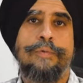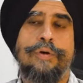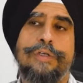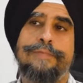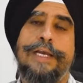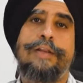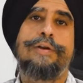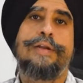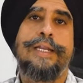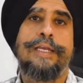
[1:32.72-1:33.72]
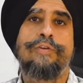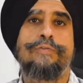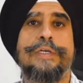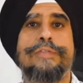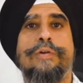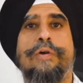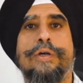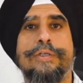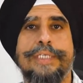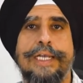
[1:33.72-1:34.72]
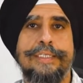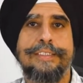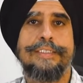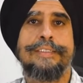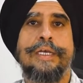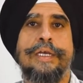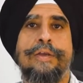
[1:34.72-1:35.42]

because while you're running, you face a lot of challenges.